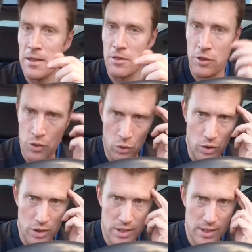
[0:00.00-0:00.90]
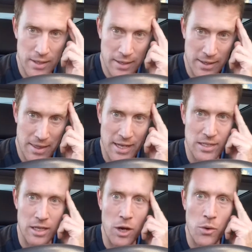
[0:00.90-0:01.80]
the thoughts and the things
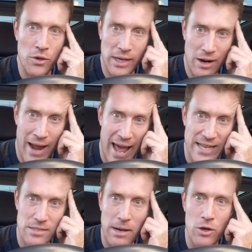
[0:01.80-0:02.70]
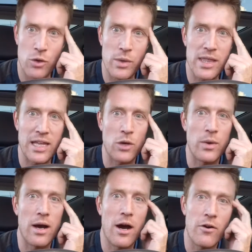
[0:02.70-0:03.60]
that go on in our heads about who we think
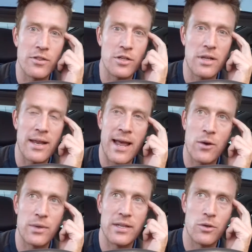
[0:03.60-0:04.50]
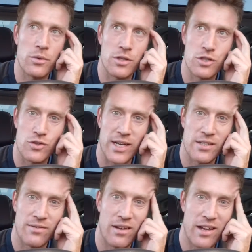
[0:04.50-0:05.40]
we are and how we deal with the stress
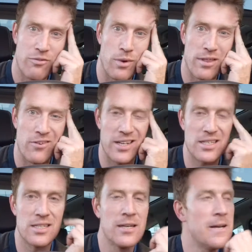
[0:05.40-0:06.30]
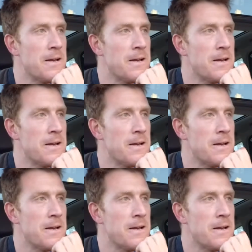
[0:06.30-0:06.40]
of life, whether it's